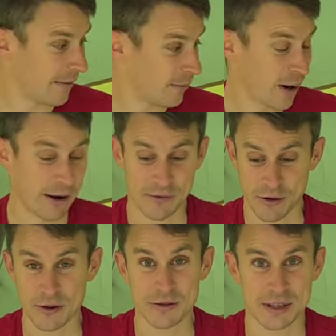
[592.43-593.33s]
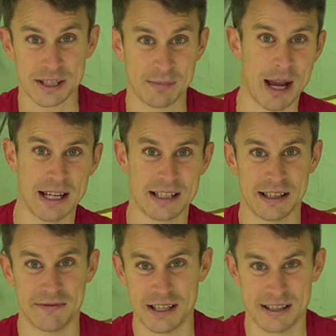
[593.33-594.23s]
where I've got lots of space
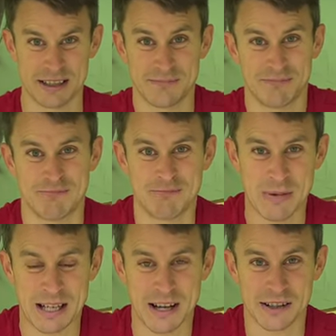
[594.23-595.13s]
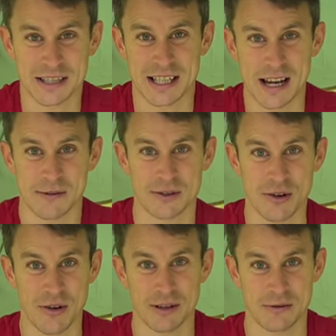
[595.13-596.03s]
if it's a bit nasty
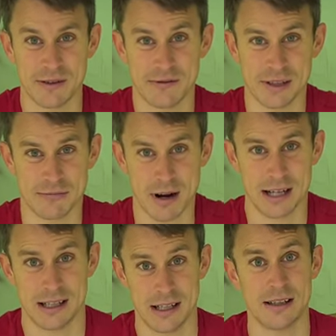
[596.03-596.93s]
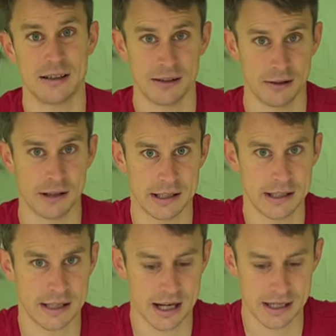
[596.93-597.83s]
outside or if it's raining like
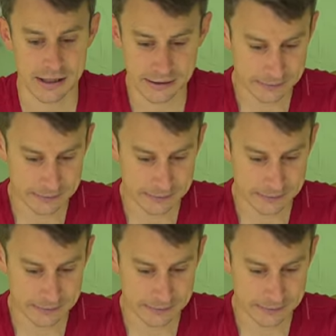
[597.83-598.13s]
today.